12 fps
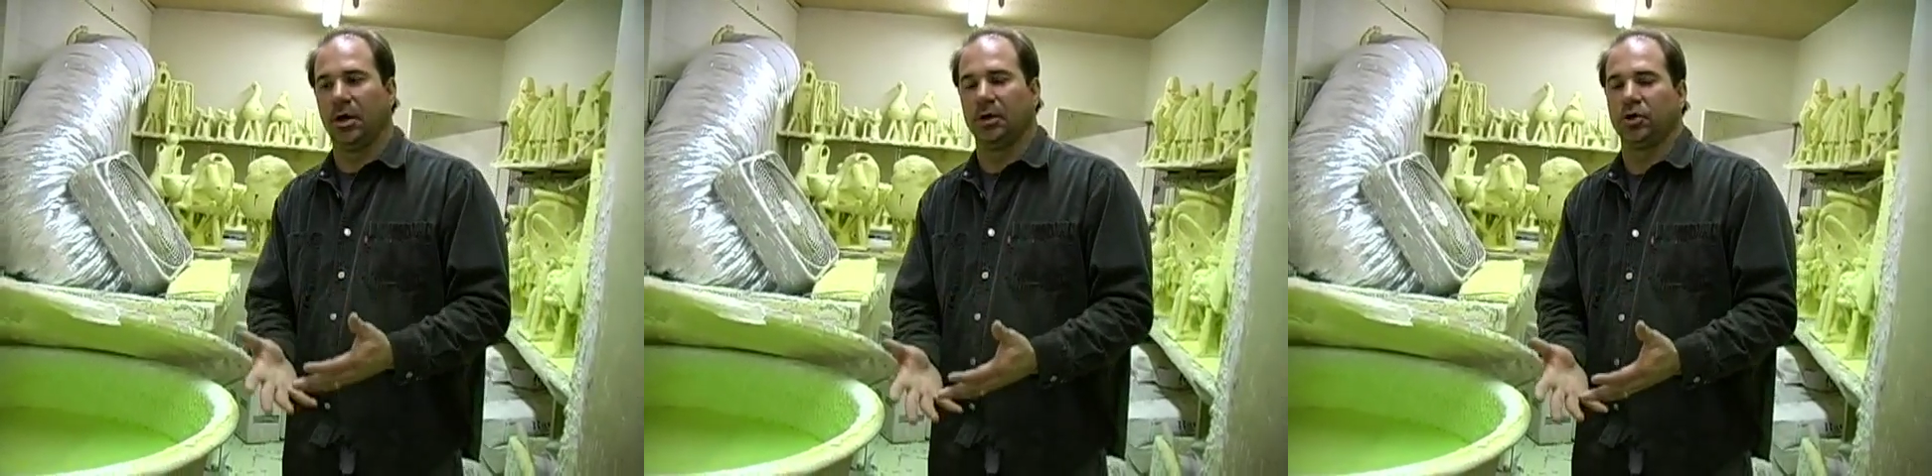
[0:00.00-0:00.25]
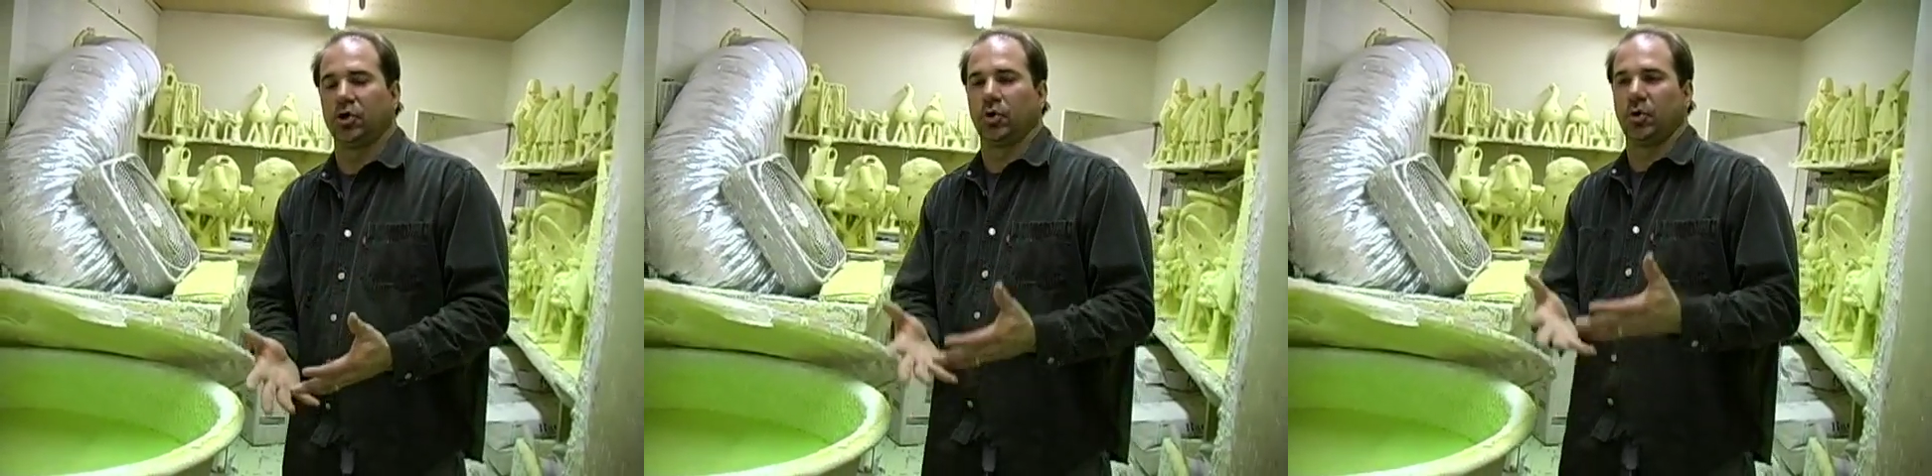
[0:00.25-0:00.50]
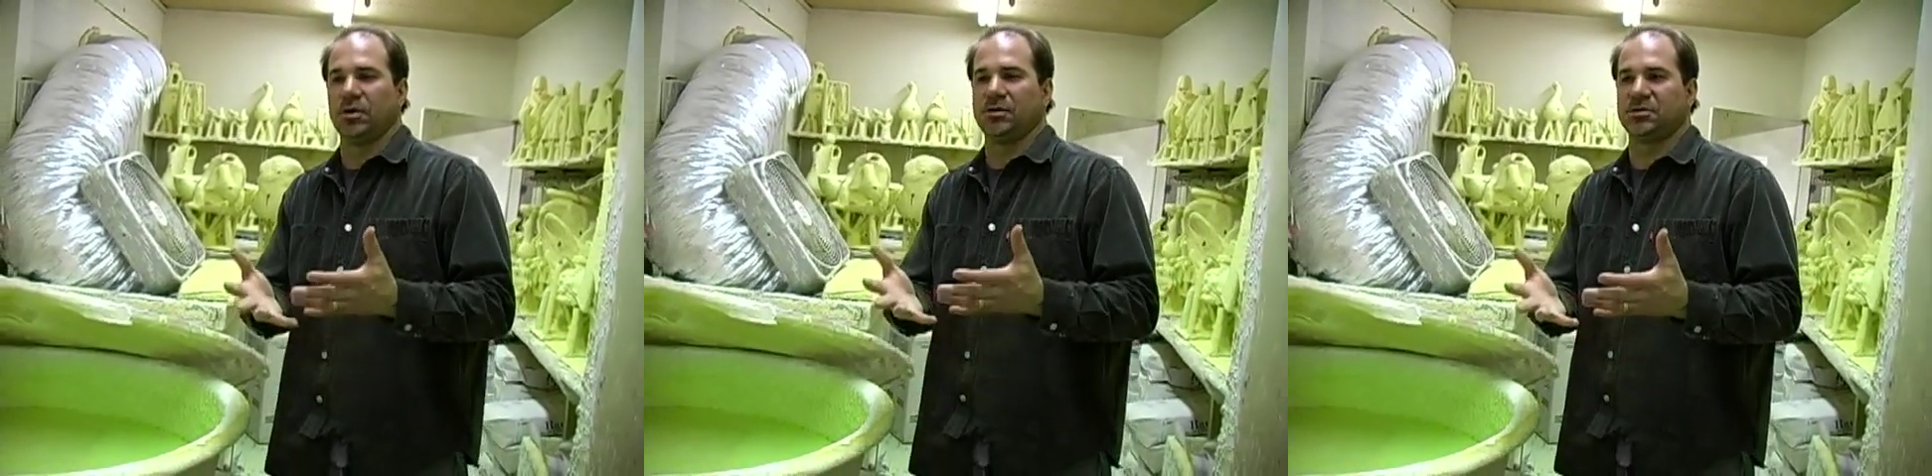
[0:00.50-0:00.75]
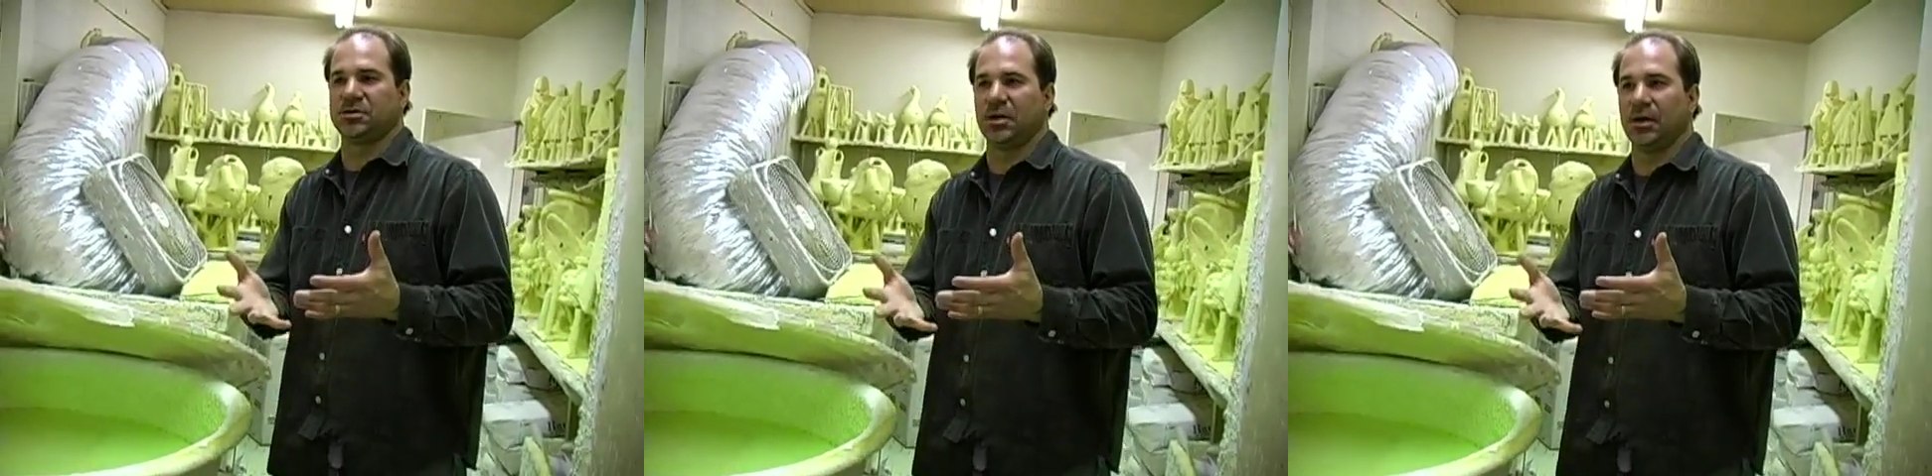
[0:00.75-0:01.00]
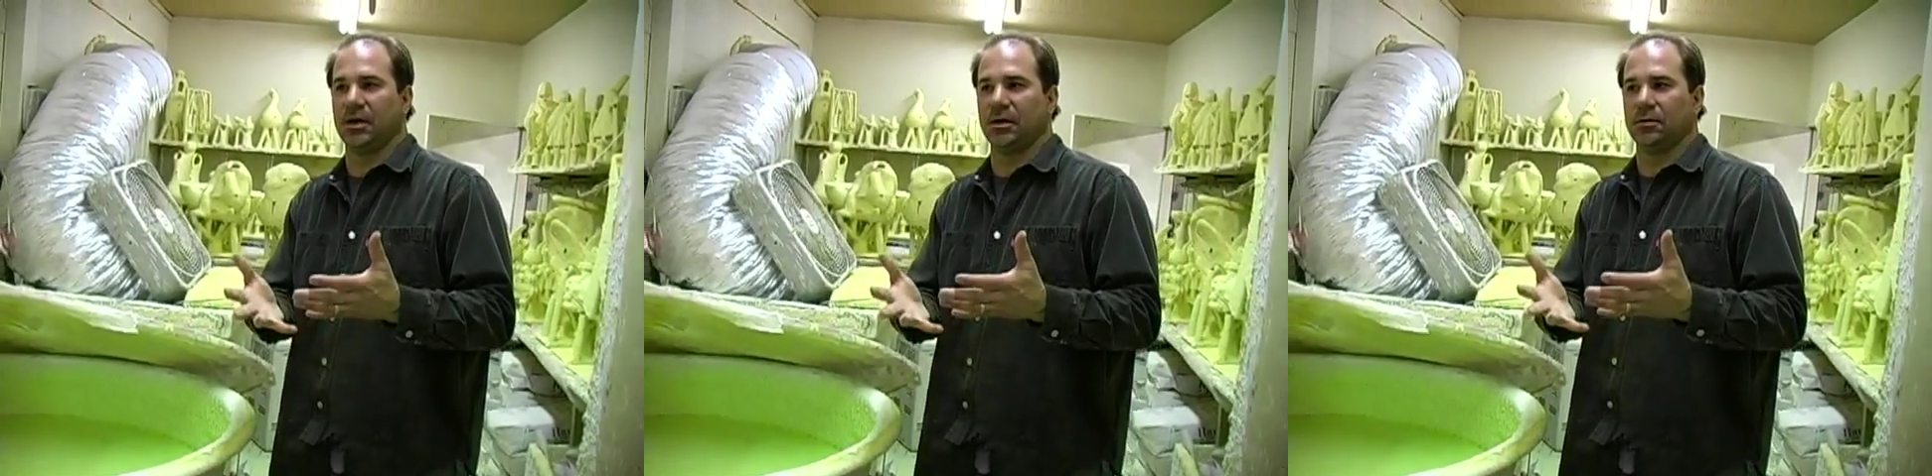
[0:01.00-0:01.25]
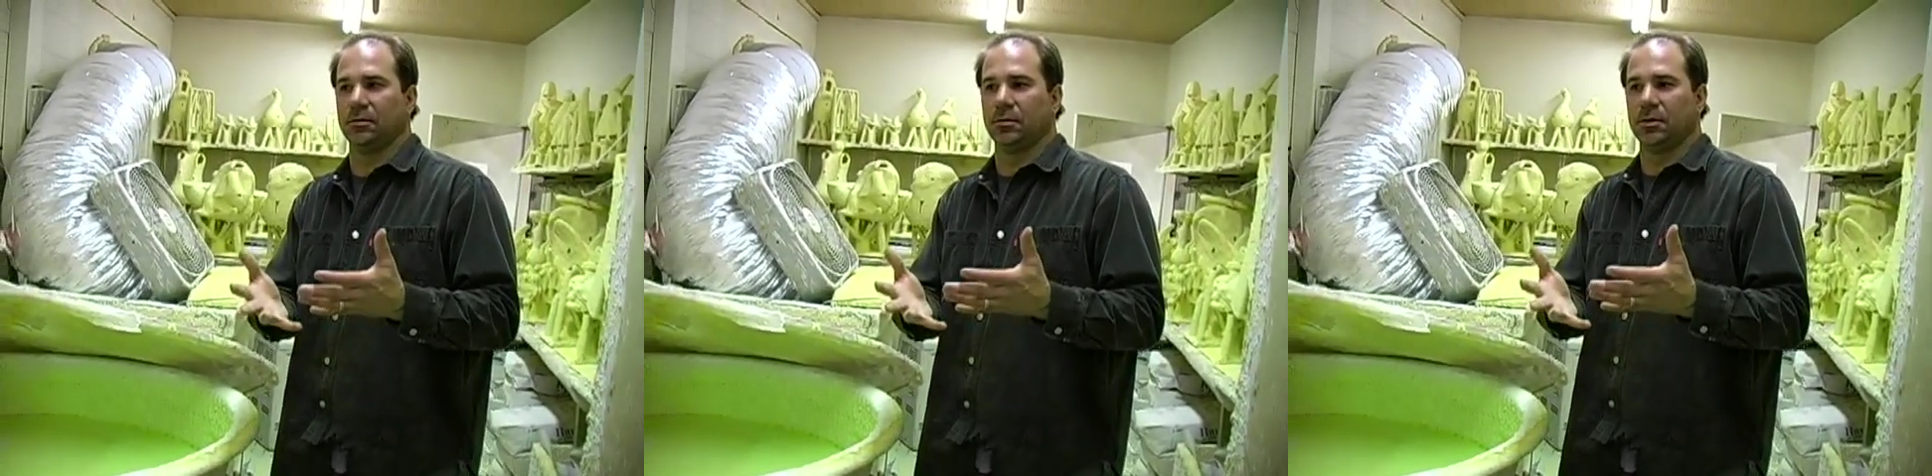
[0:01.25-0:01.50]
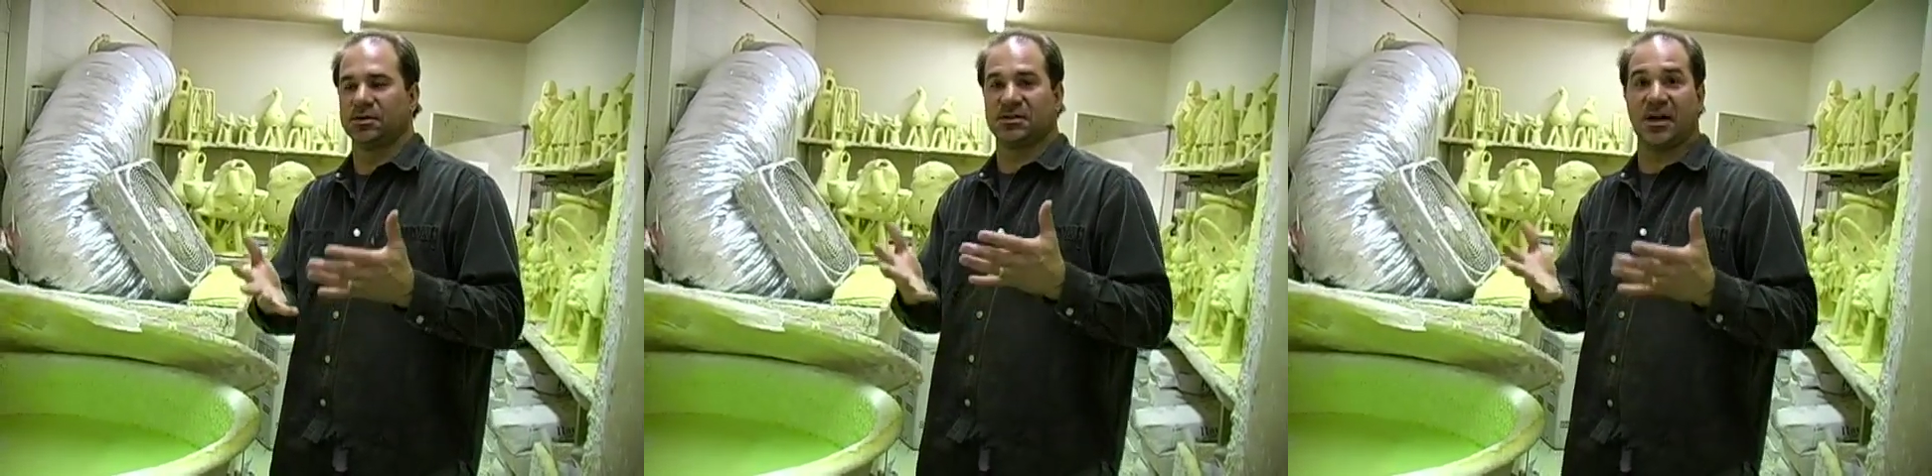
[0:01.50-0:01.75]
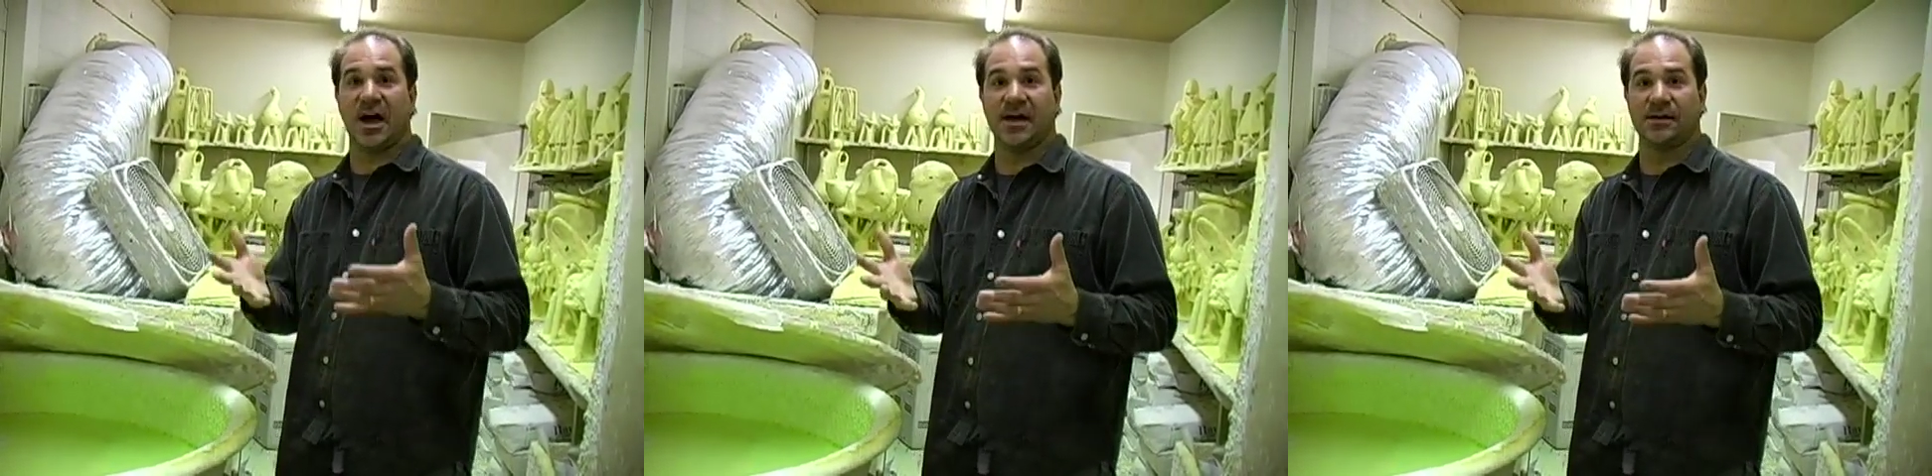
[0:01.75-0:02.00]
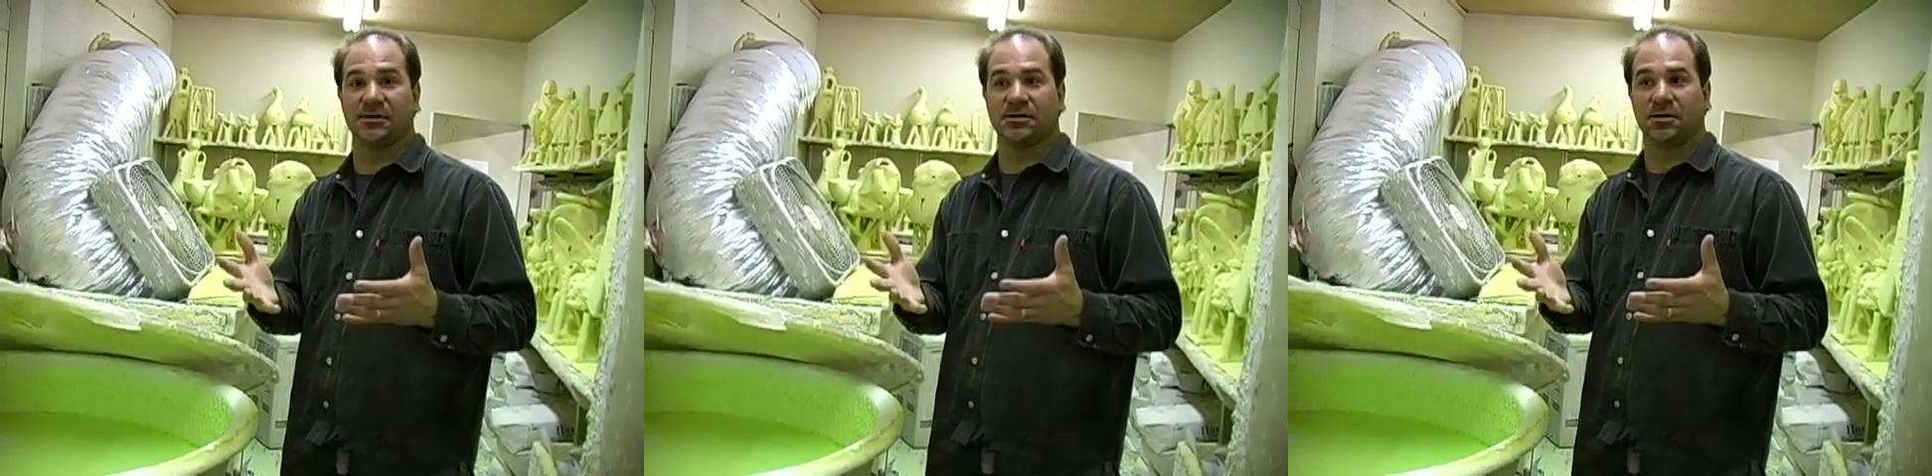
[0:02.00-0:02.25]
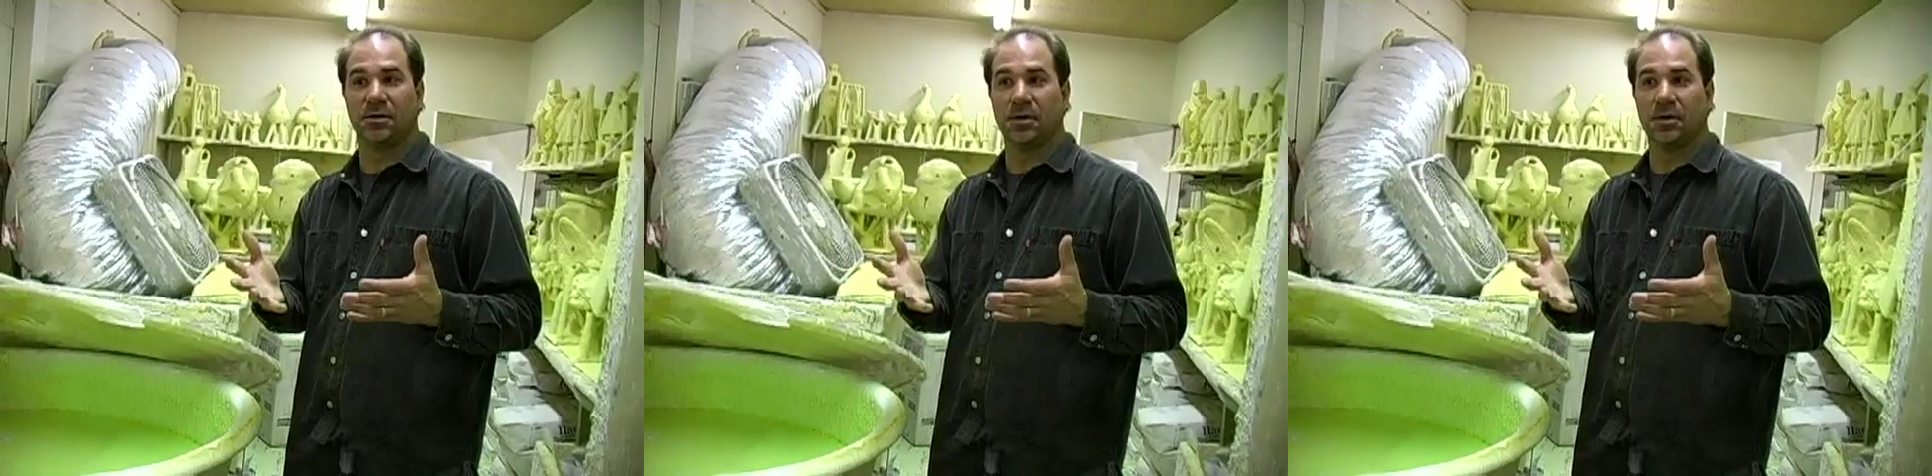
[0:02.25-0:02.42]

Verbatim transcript: increase in size.